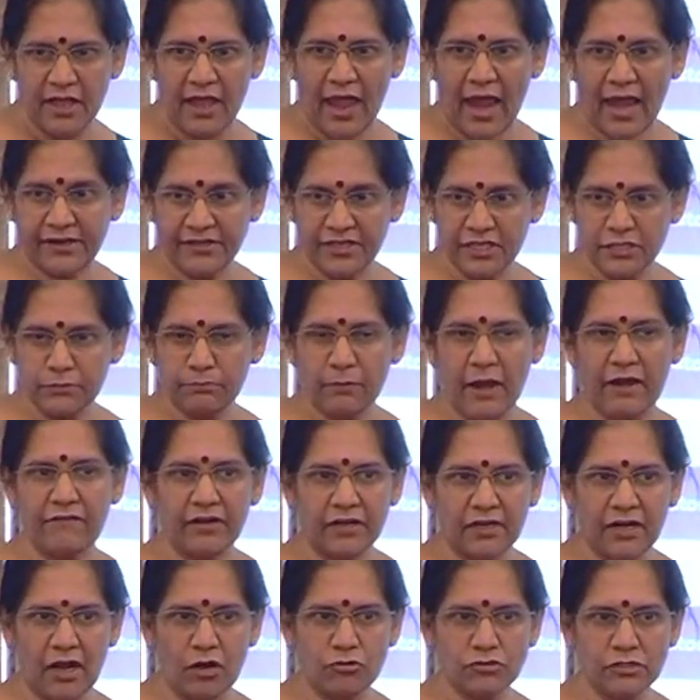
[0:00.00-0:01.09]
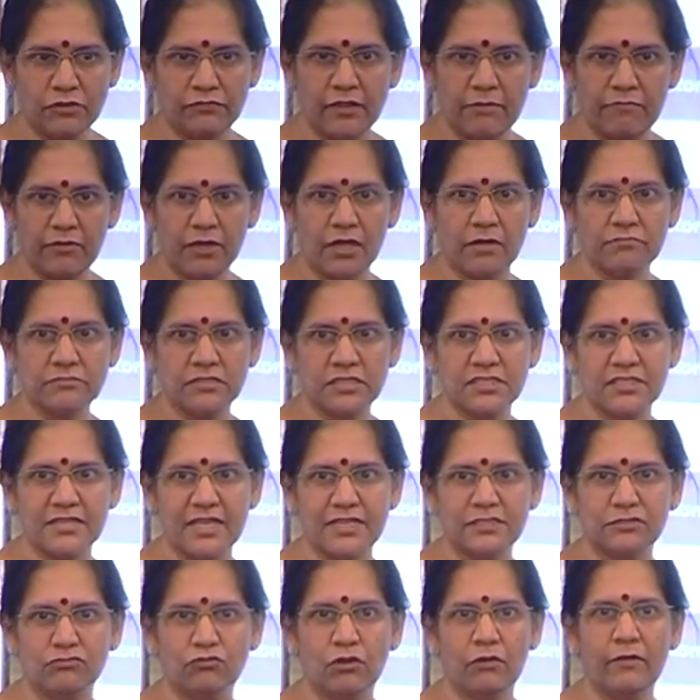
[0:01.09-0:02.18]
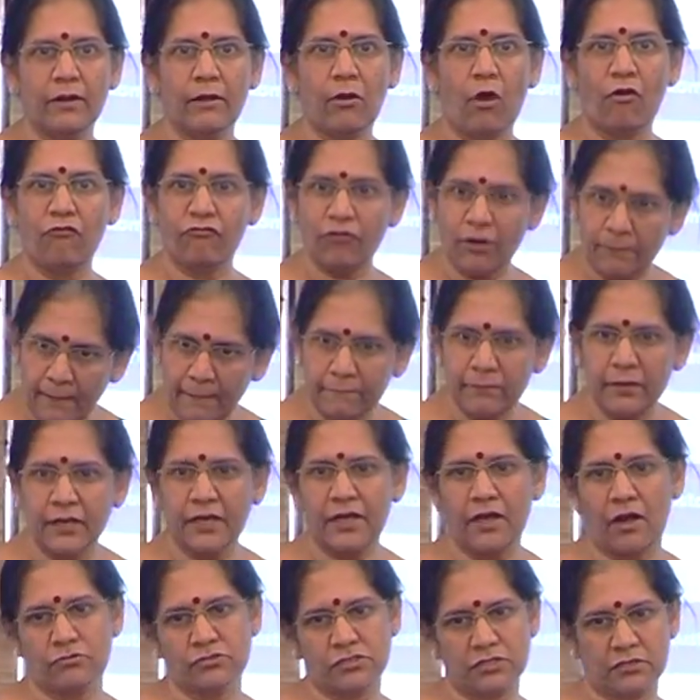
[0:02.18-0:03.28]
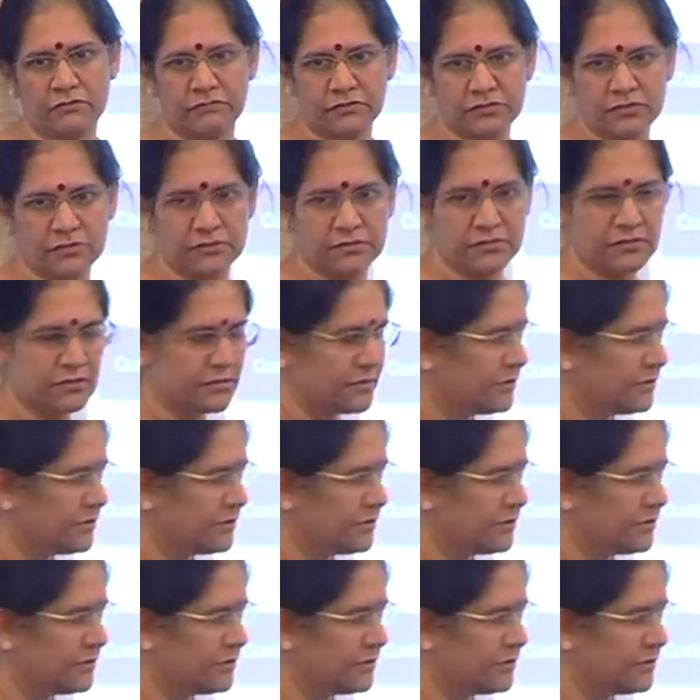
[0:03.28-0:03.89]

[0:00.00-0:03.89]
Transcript: And these private clouds, if they become successful, will offer public cloud services.